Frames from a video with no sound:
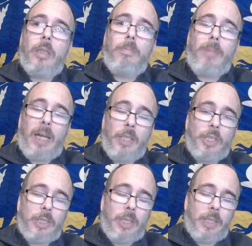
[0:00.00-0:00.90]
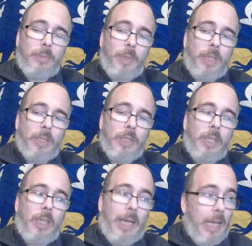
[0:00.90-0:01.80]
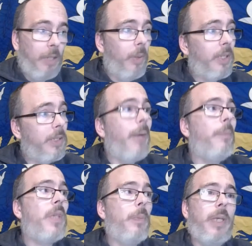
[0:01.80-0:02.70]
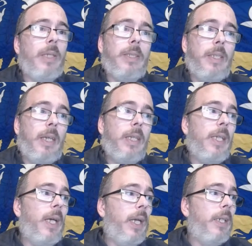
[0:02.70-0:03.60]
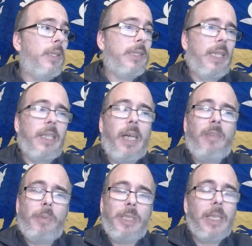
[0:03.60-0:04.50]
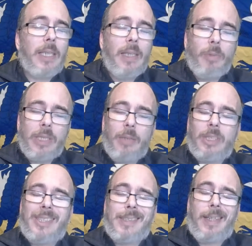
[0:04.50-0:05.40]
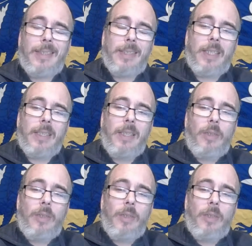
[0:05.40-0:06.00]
manages this because Alnwick stepped up yesterday and second half particularly was outstanding.